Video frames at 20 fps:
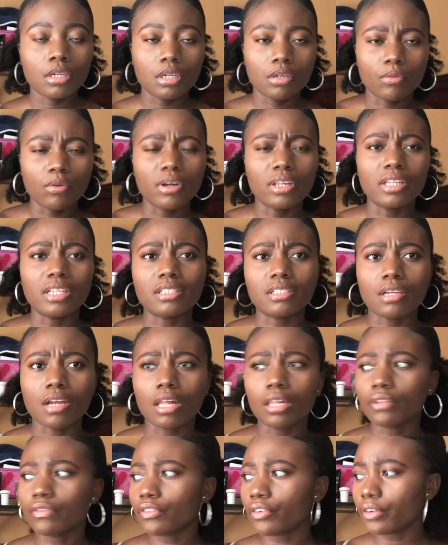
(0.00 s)
Well, it's an
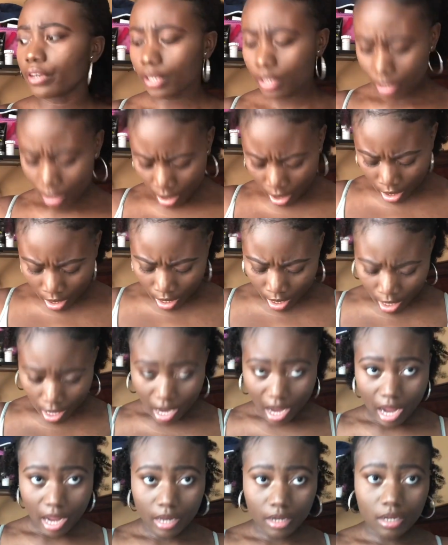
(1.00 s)
olive green,
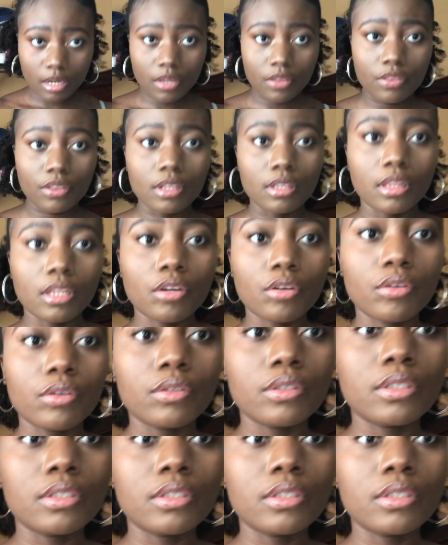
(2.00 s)
and the little